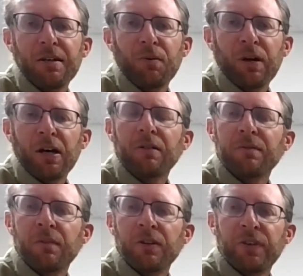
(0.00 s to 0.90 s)
Well,
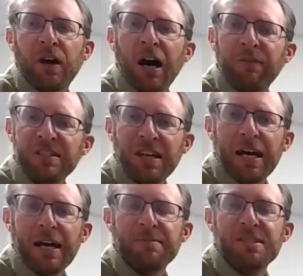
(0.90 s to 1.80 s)

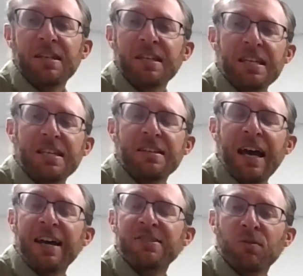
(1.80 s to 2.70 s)
oftentimes he
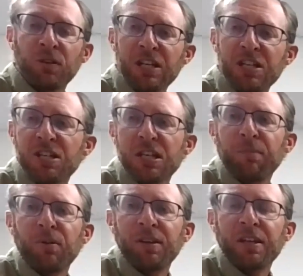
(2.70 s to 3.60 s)
has a relationship
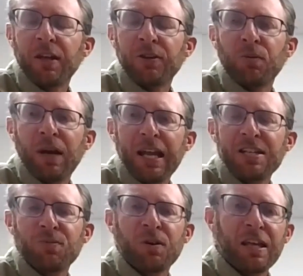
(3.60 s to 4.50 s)
with another
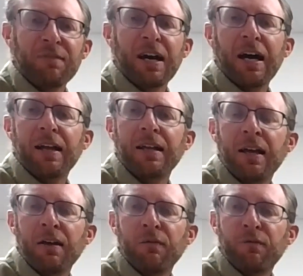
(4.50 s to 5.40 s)
ranch where they've got
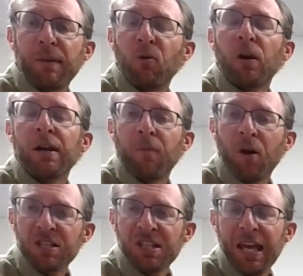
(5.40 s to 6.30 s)
February,
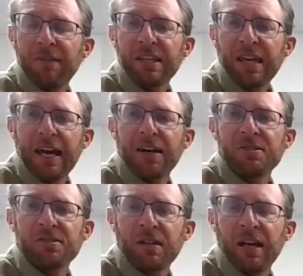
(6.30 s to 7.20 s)
March calving
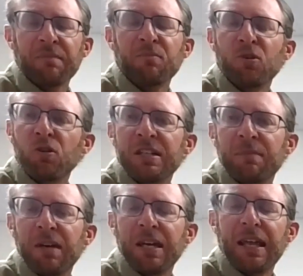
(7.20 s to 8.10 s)
cows, move into
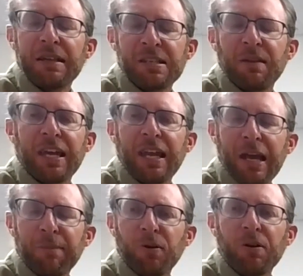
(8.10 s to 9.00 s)
mid to late
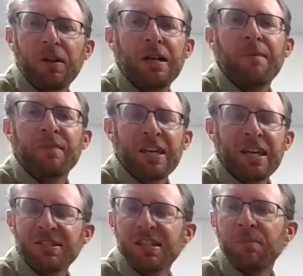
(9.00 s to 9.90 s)
April.
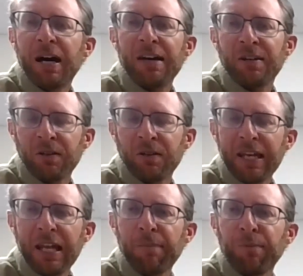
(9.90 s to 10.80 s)
He's going to buy their
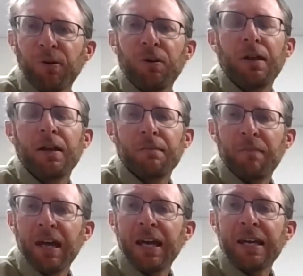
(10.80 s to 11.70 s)
late April,
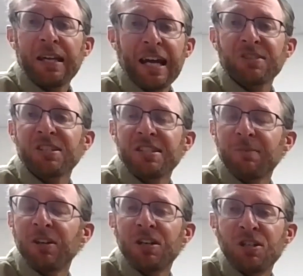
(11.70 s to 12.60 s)
May, and actually some
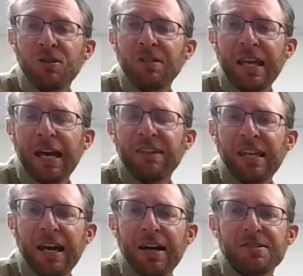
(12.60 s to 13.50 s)
of their June calving
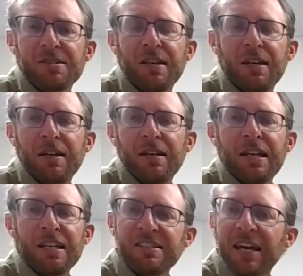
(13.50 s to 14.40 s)
cows.
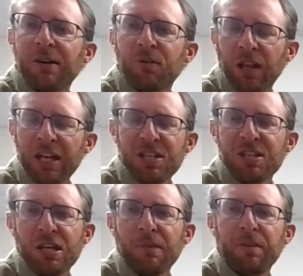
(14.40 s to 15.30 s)
And he's got a
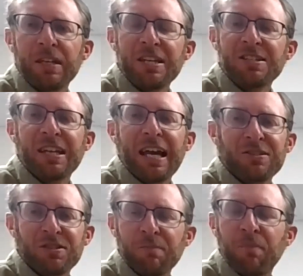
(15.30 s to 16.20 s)
relationship, and he's going to
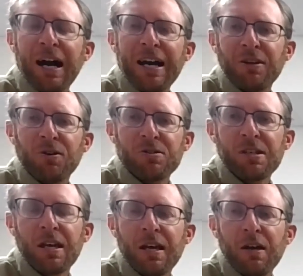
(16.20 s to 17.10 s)
actually buy those
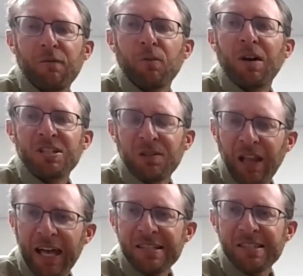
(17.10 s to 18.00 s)
for much
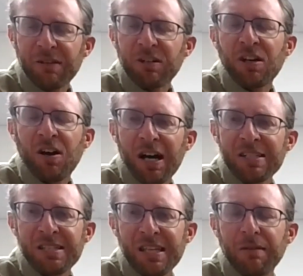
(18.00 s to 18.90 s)
less than it would
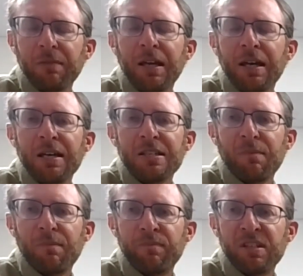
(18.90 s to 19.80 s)
cost him
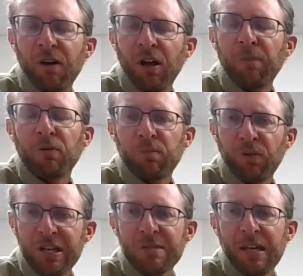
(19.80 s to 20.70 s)
to develop a
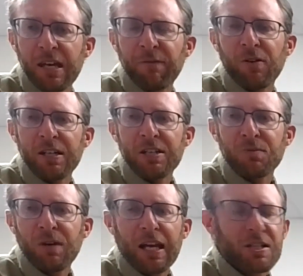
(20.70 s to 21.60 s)
replacement heifer on his
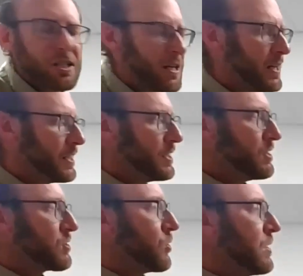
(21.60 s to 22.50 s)
ranch.
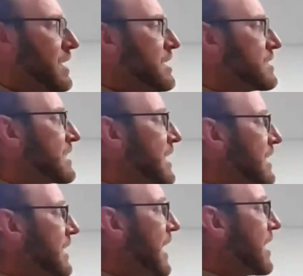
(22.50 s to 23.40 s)
So he's
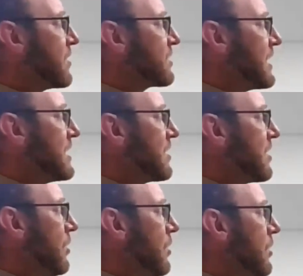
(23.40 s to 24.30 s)
getting cows into
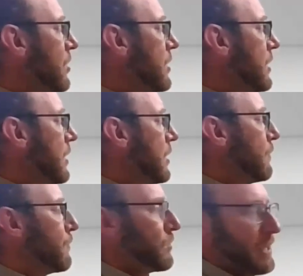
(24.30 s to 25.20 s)
the herd
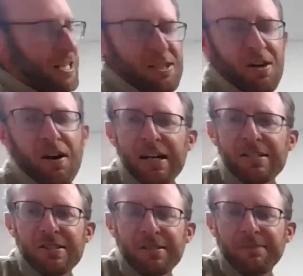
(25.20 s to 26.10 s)
for less
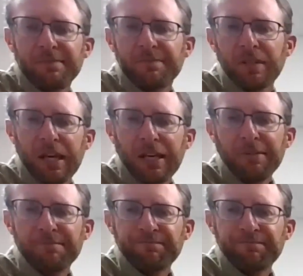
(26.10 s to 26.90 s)
cost. Okay.